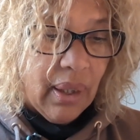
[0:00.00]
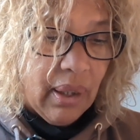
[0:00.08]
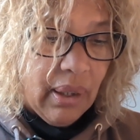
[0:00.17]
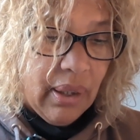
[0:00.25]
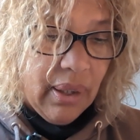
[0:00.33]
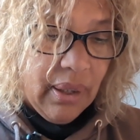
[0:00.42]

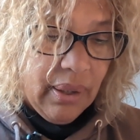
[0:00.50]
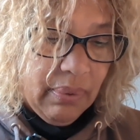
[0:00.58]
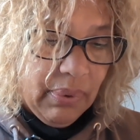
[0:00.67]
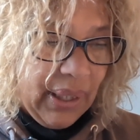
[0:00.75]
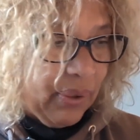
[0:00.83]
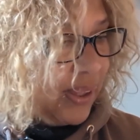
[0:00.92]

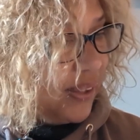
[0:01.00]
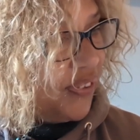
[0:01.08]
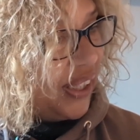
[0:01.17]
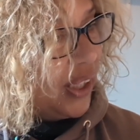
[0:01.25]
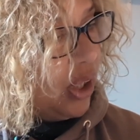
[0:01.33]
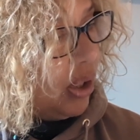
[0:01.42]
What else have
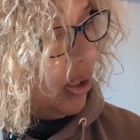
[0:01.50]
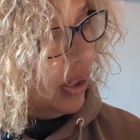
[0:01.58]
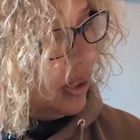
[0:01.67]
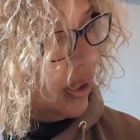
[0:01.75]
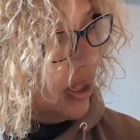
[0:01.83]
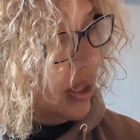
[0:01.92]
they
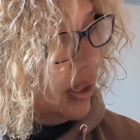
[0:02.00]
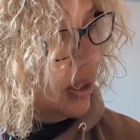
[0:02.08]
got?